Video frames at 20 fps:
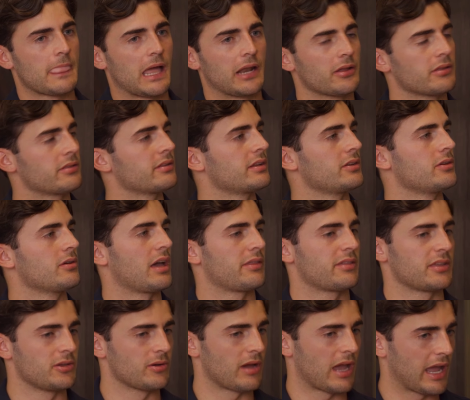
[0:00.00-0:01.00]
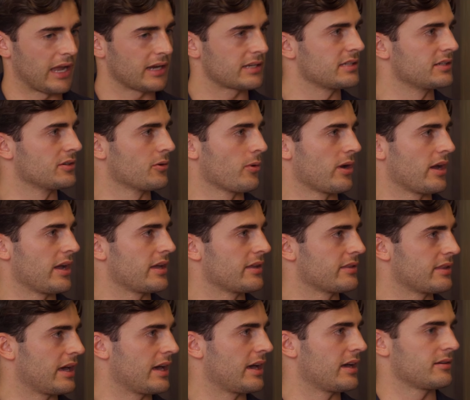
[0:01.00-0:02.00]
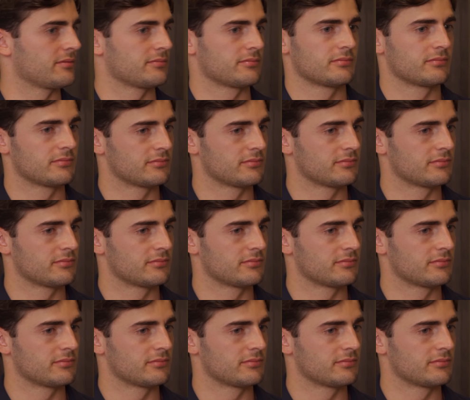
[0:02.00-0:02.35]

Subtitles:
I think you act in a way that